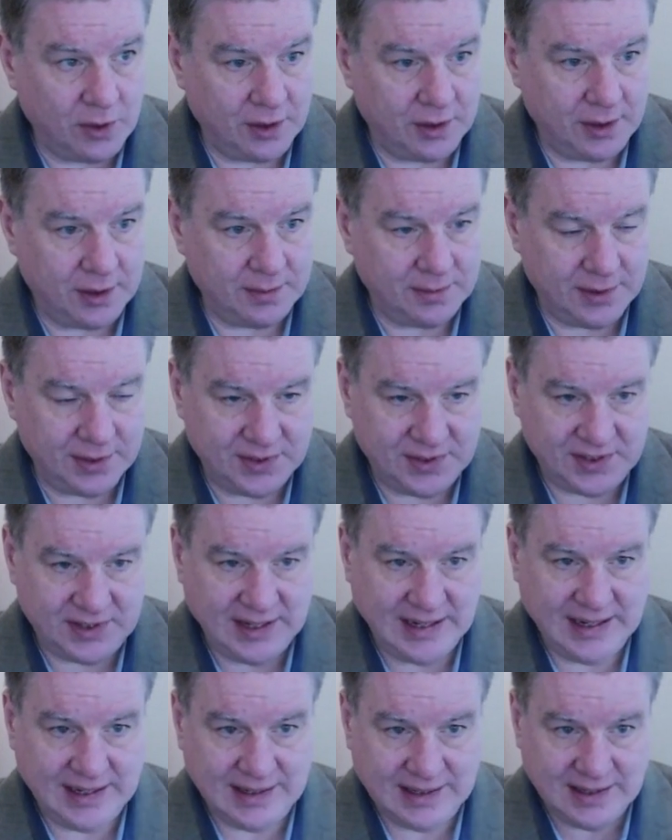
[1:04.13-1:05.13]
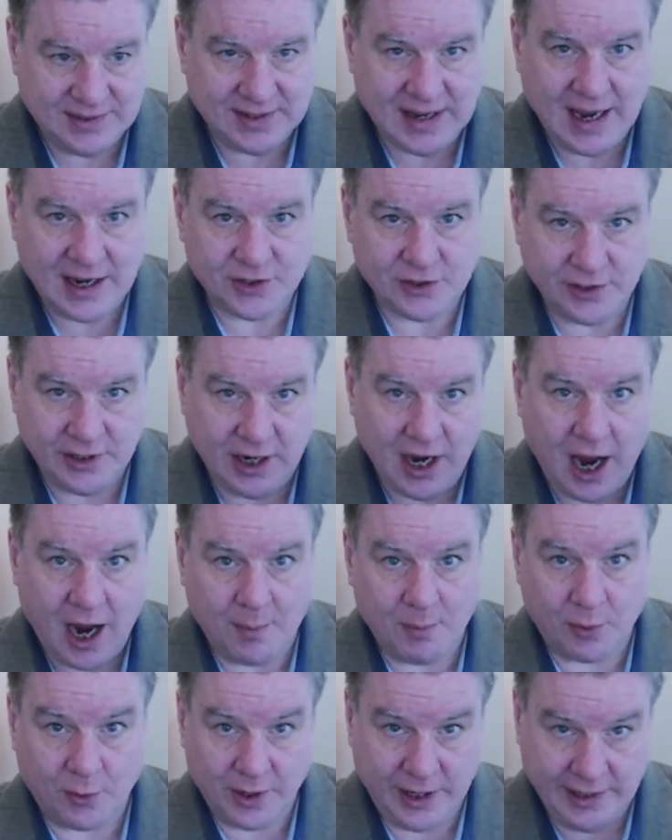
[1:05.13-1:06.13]
where the state is actually
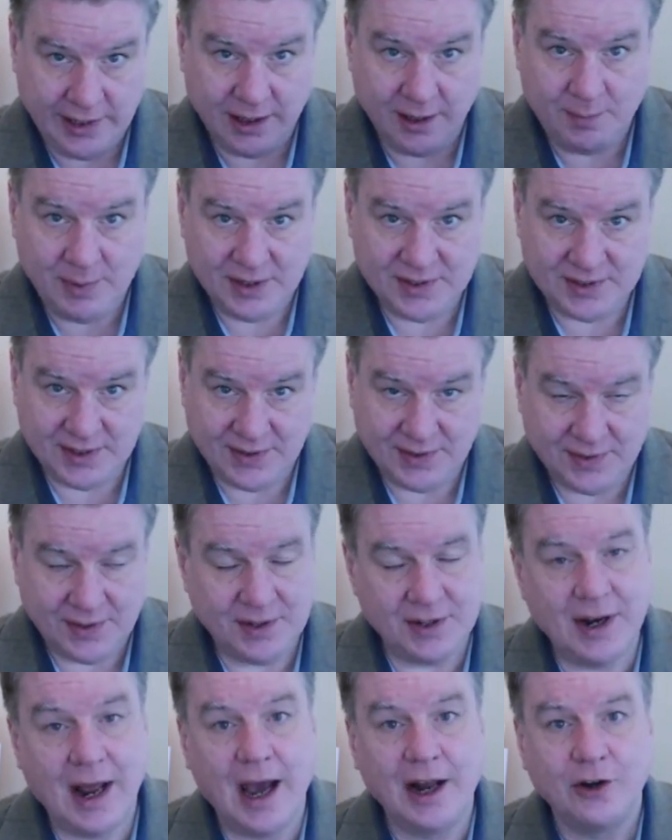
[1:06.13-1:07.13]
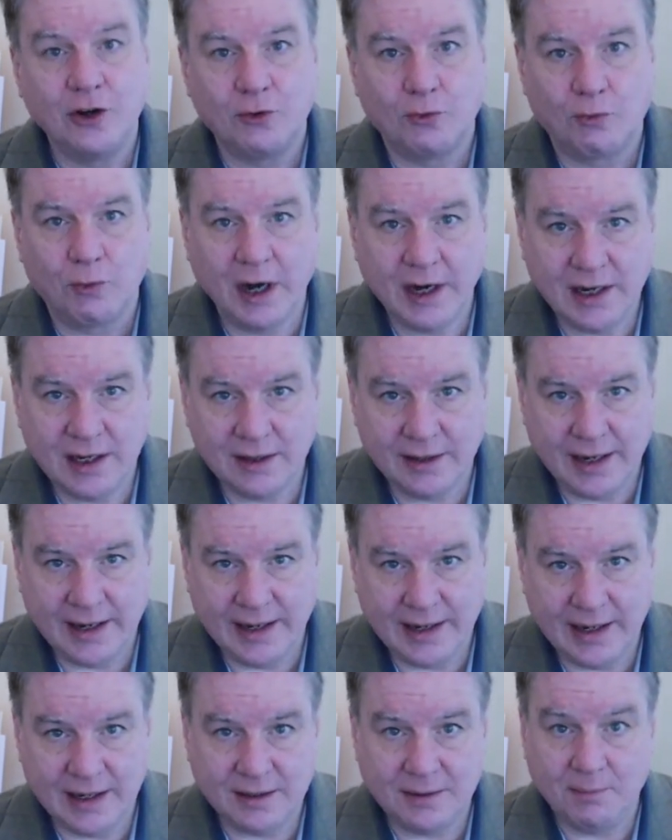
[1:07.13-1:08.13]
operating a business. Not
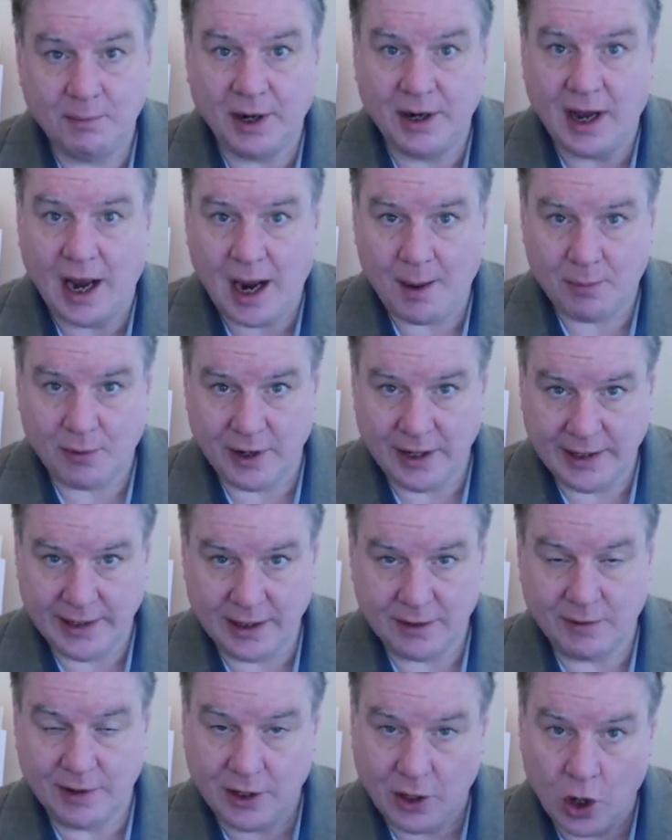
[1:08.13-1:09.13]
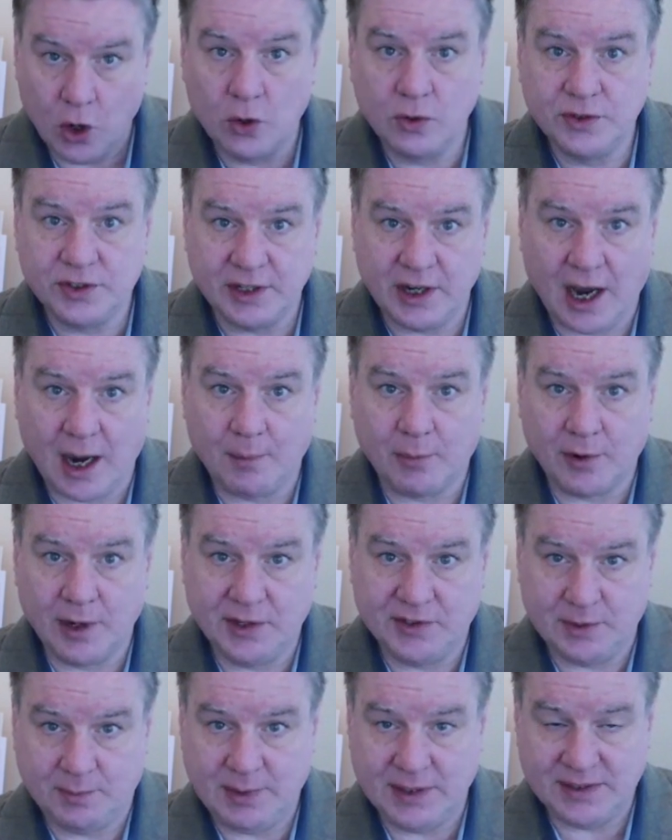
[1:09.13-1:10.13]
regulating it, but operating it, right? Owns and
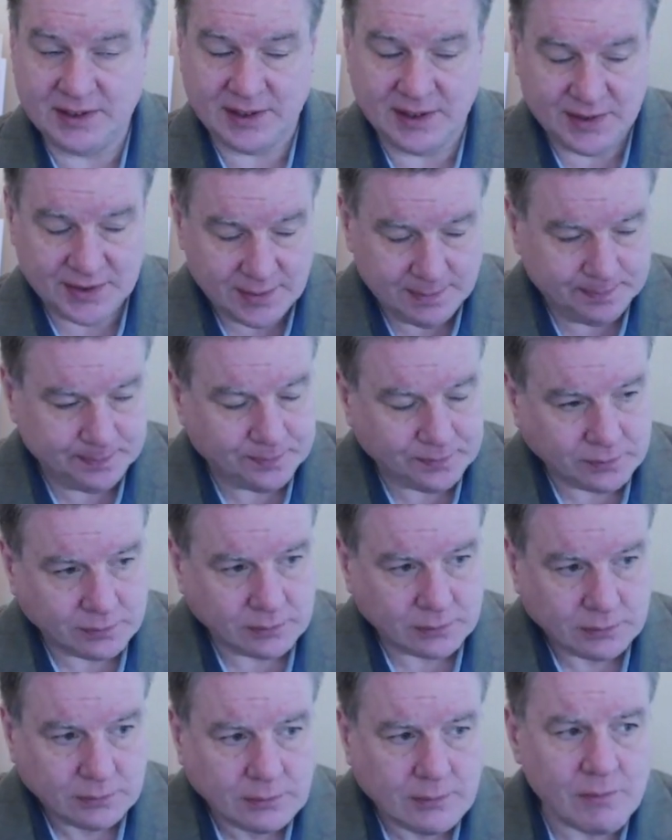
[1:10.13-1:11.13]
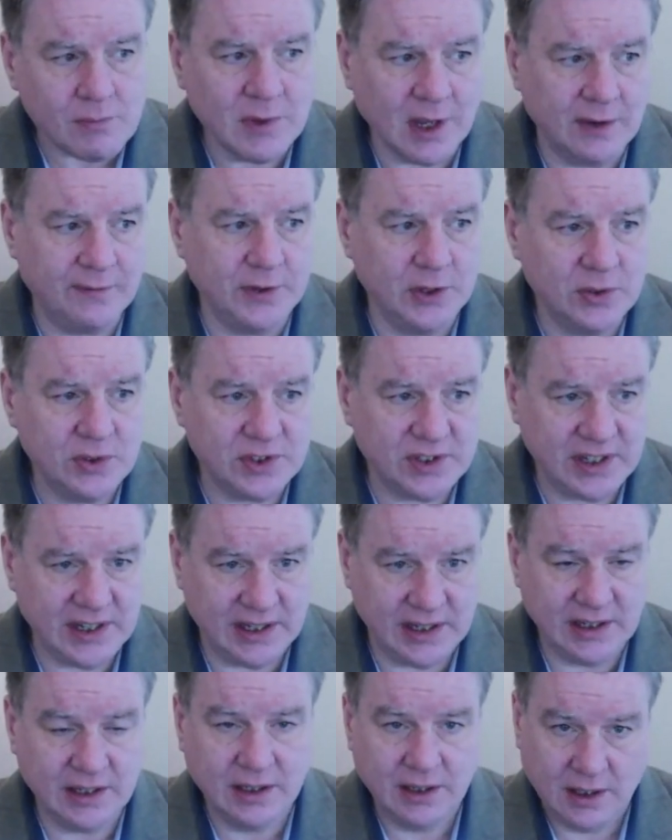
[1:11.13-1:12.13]
operates a business. If you
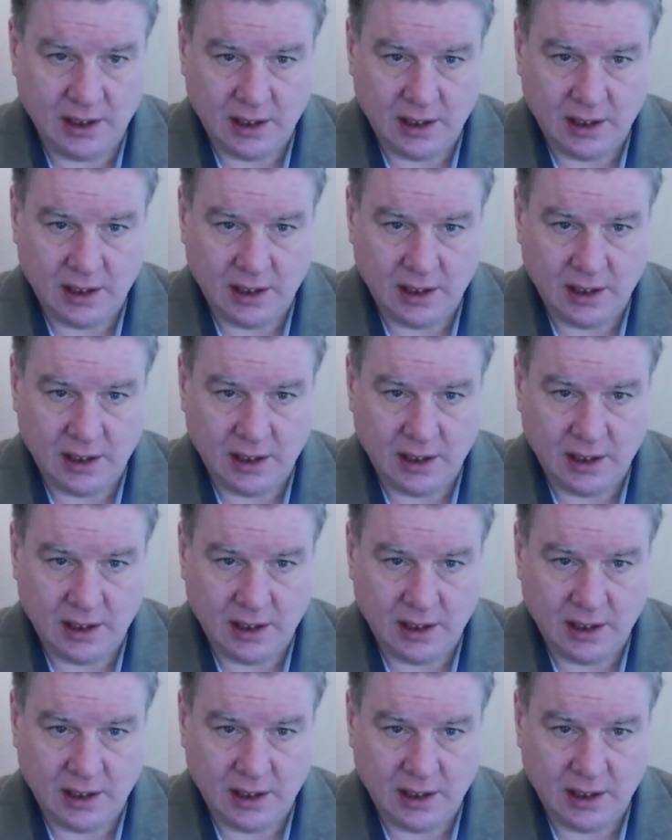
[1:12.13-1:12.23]
see